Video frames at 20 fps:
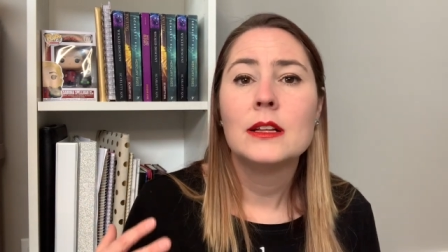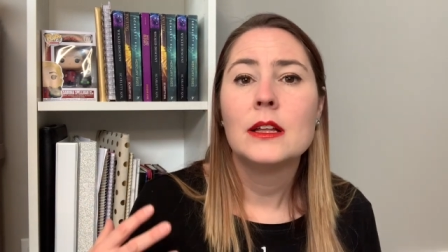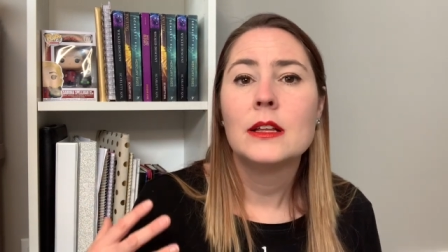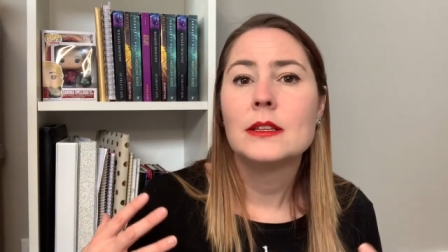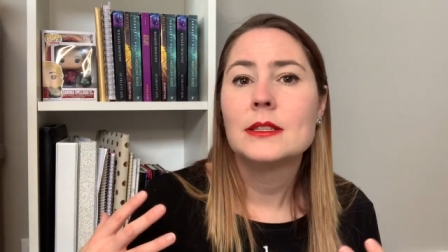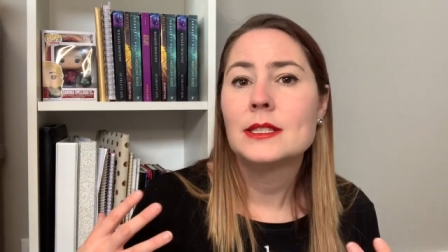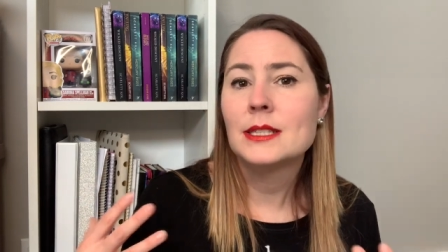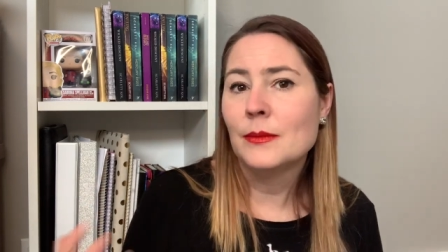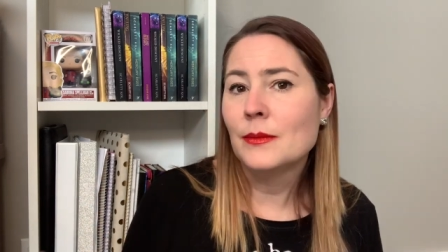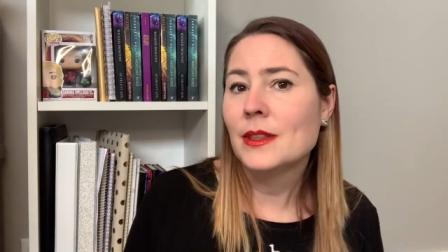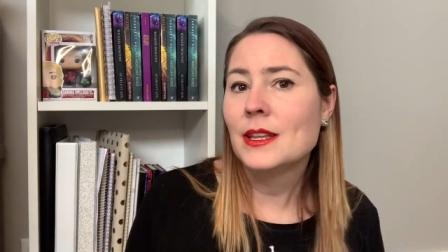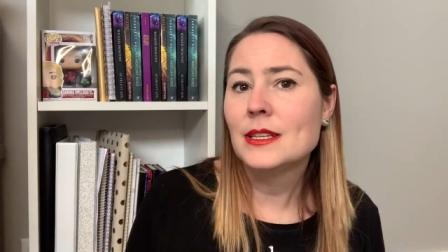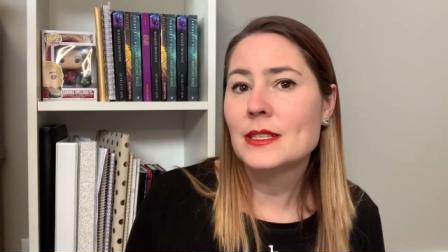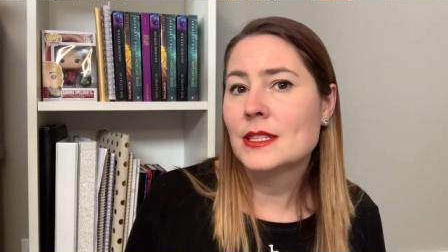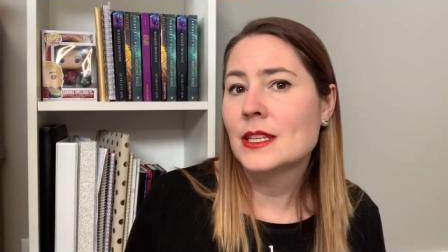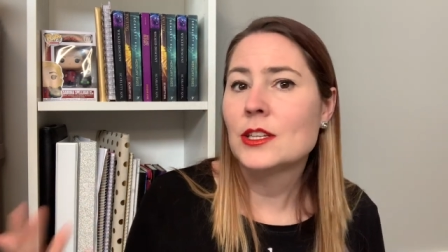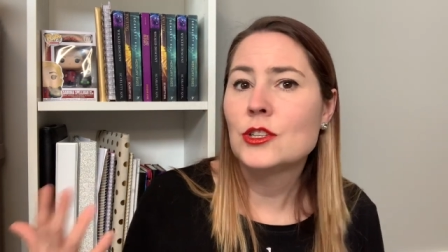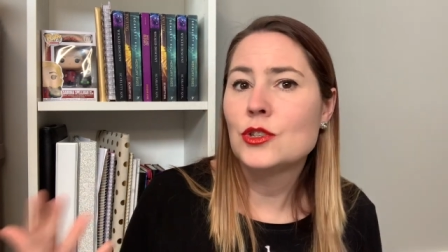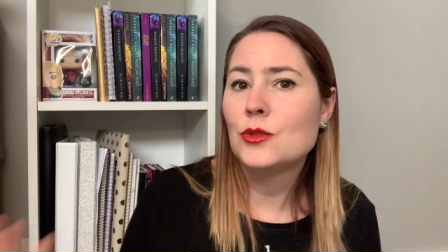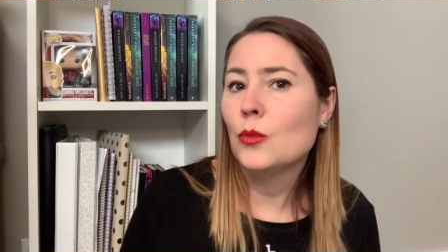Some of these
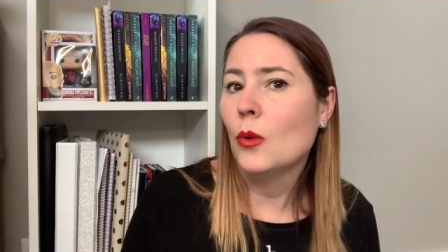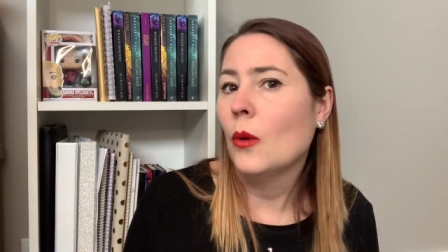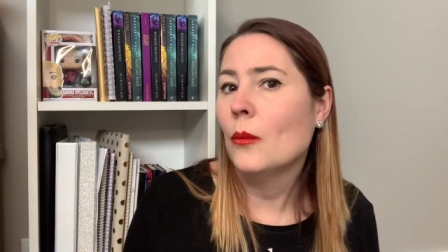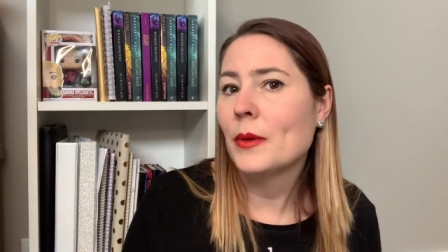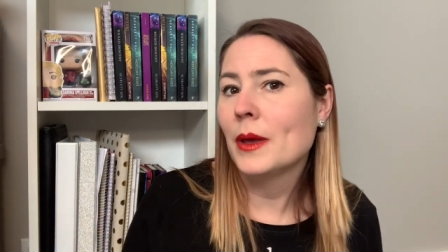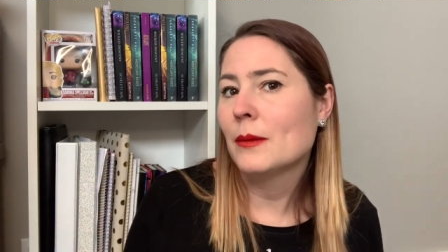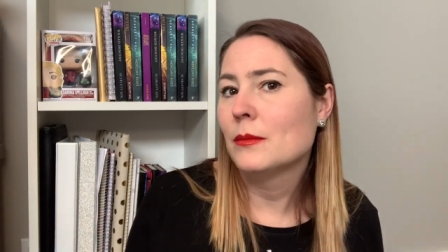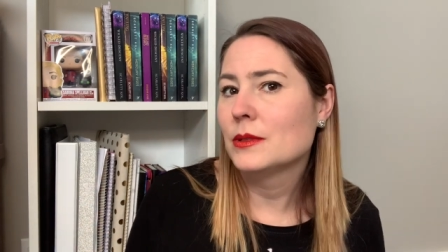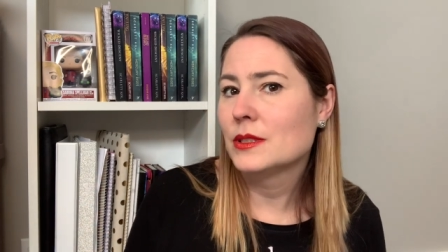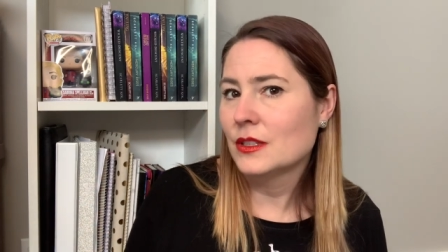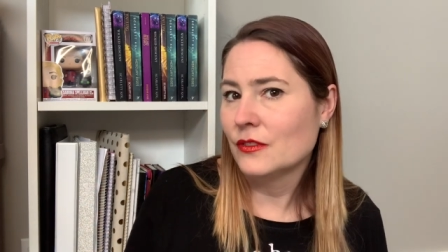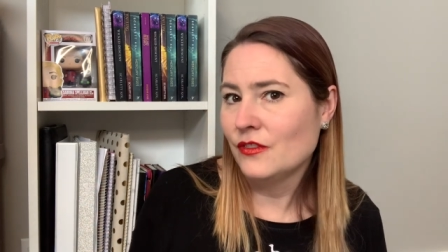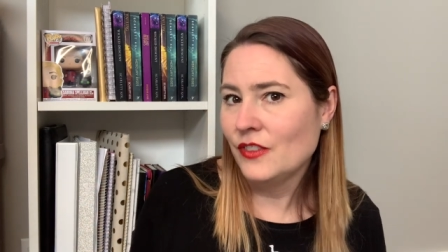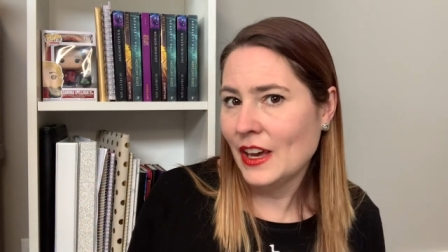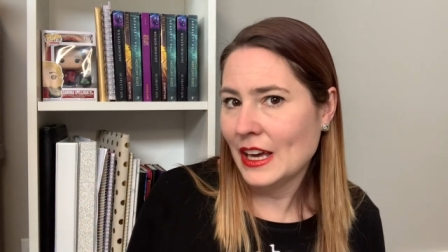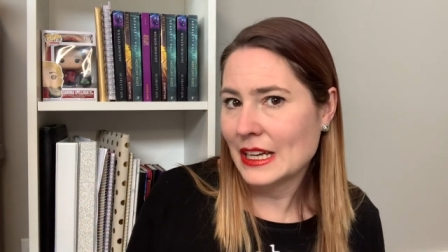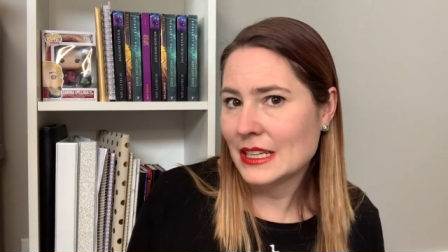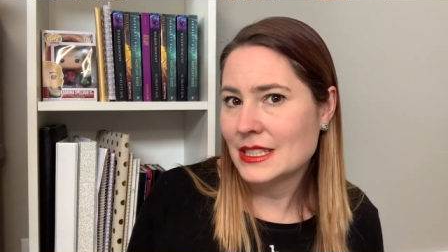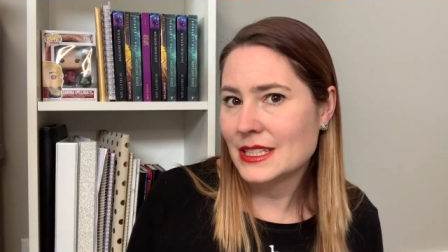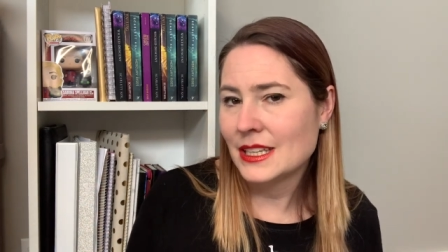things you won't be able to fix.